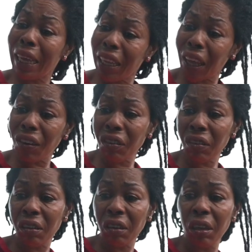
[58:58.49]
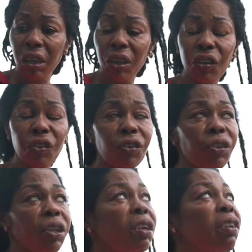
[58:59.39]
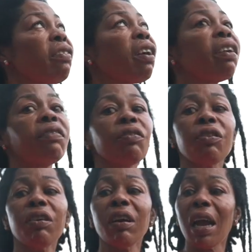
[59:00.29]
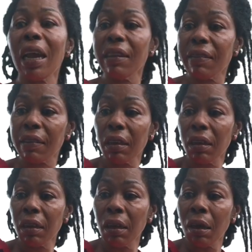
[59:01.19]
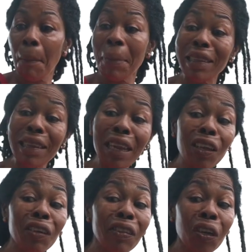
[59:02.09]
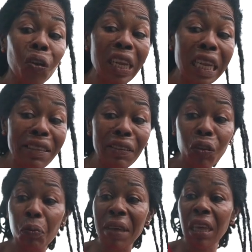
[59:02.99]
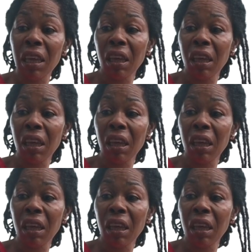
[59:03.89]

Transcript: tell you, Jesus Christ. I tell you, so you don't listen to me.